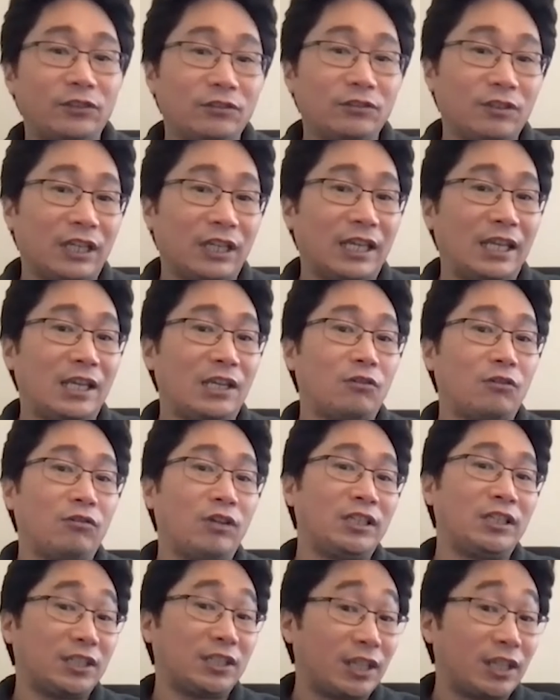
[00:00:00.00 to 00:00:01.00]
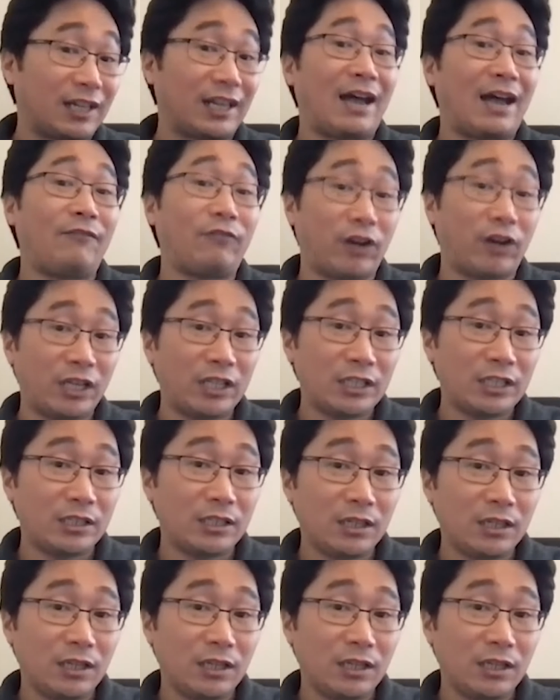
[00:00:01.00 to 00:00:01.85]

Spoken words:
to increase the coverage